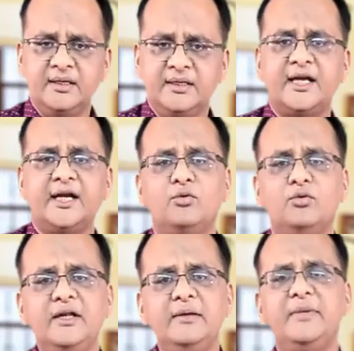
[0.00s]
That
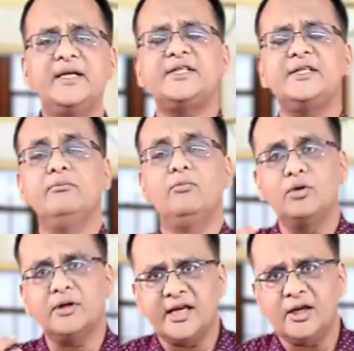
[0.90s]
only makes it
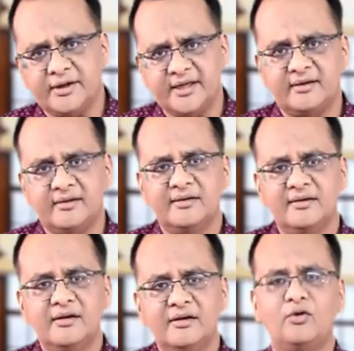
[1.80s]
more chaotic
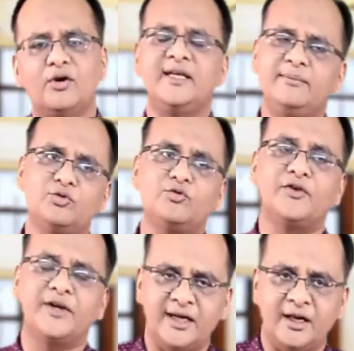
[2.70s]
for them to
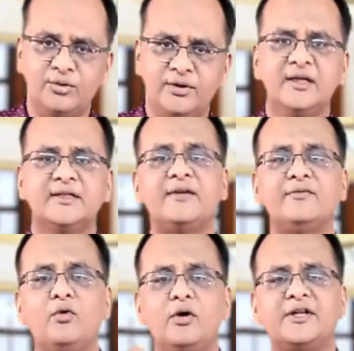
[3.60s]
figure out that
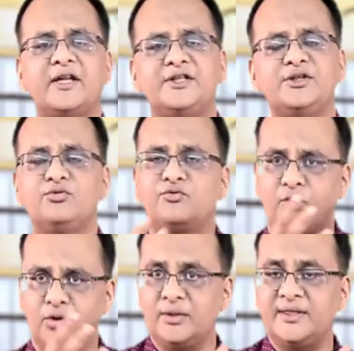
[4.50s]
what strategy to
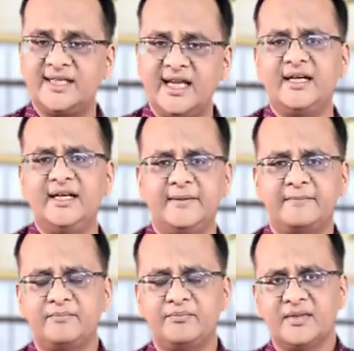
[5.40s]
follow exactly.
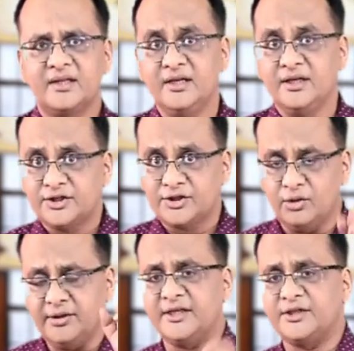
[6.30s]

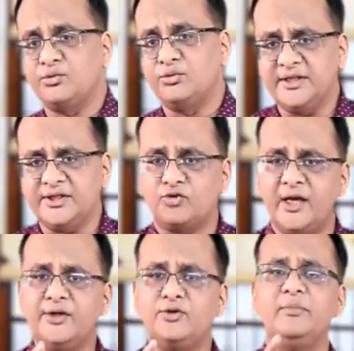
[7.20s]
So, dear students,
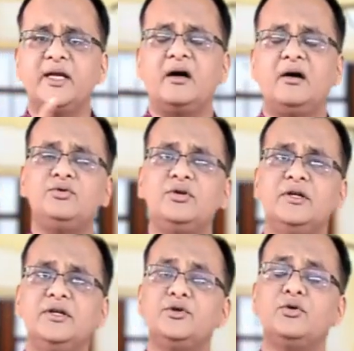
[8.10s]
try to make out
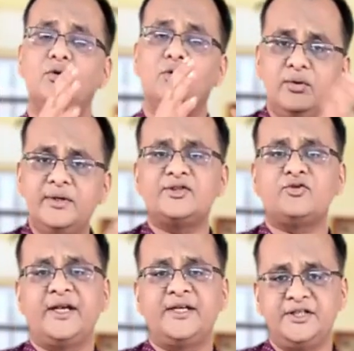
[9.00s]
your own
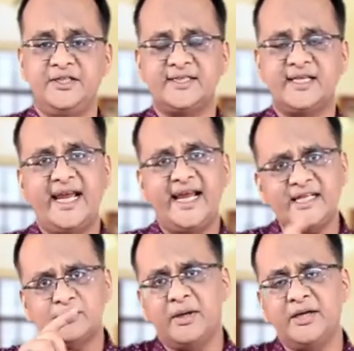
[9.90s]
strategies
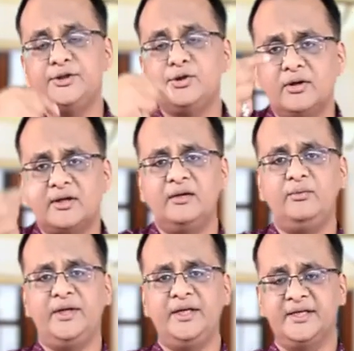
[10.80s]
as per your
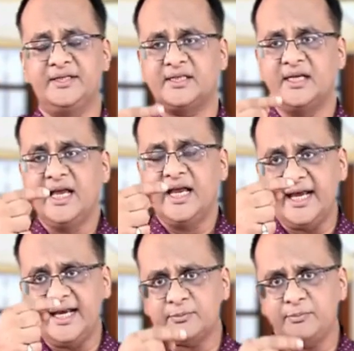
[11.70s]
convenience,
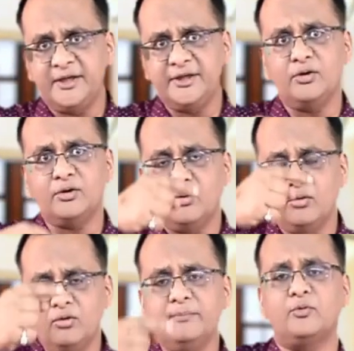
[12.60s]
as per your
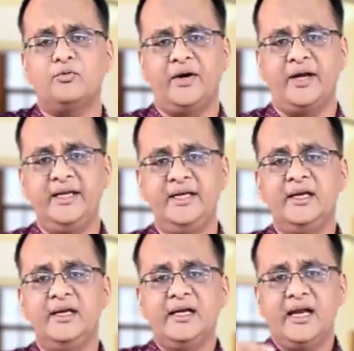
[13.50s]
own profile,
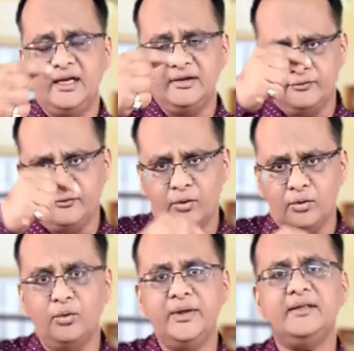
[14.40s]
and
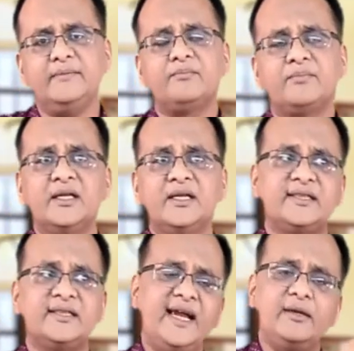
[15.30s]
following
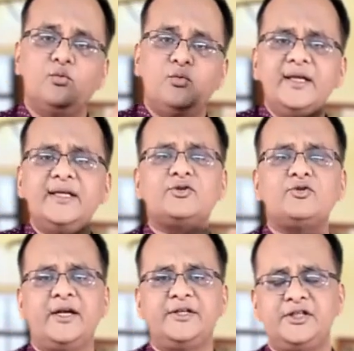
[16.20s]
that one
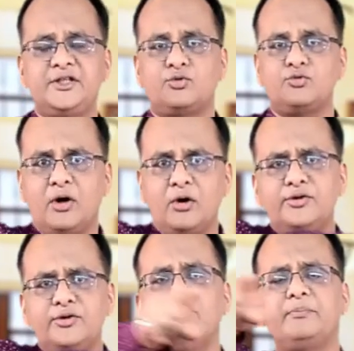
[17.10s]
strategy
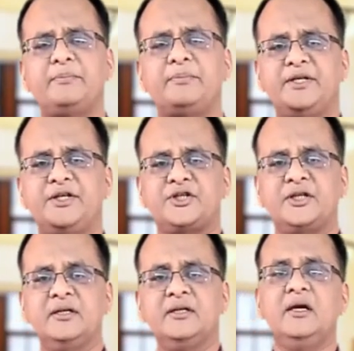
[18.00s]
throughout your
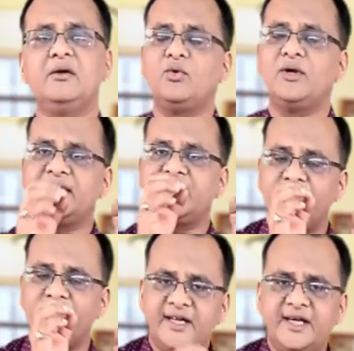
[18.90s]
preparation will
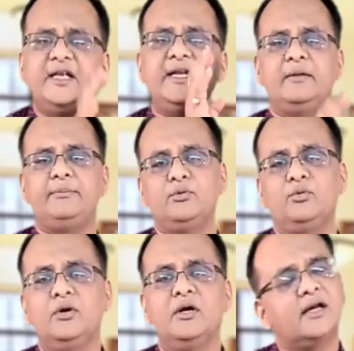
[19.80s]
definitely help
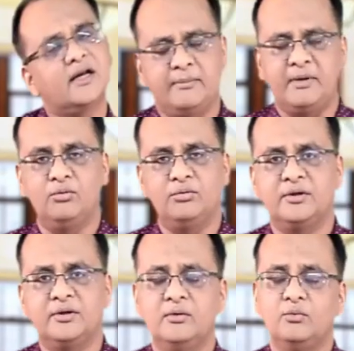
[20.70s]
you come
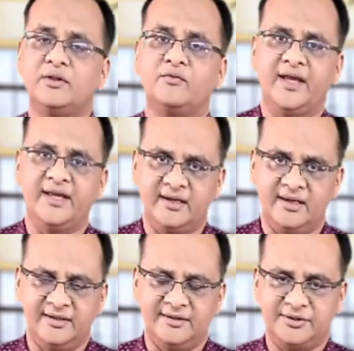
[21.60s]
out with flying
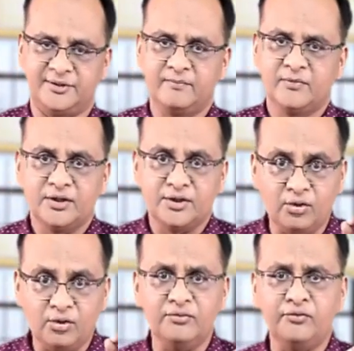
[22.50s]
colors.
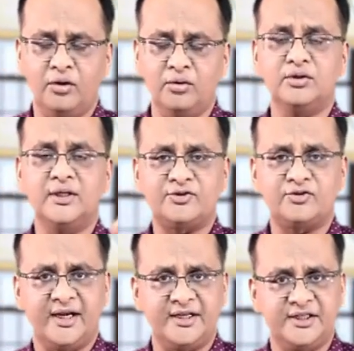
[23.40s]
Don't follow the
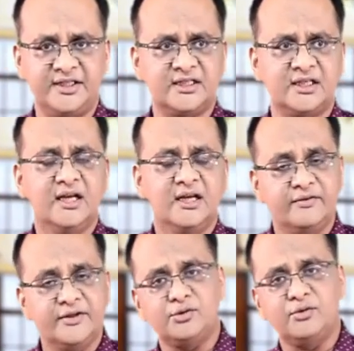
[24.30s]
strategies
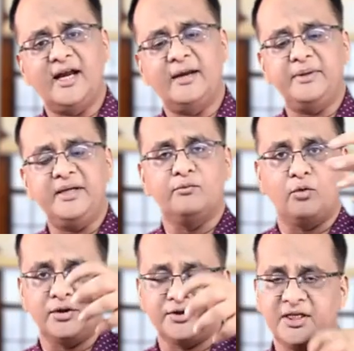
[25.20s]
which you have been
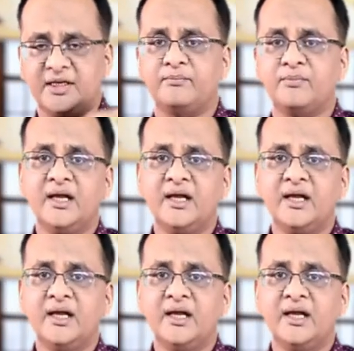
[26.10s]
watching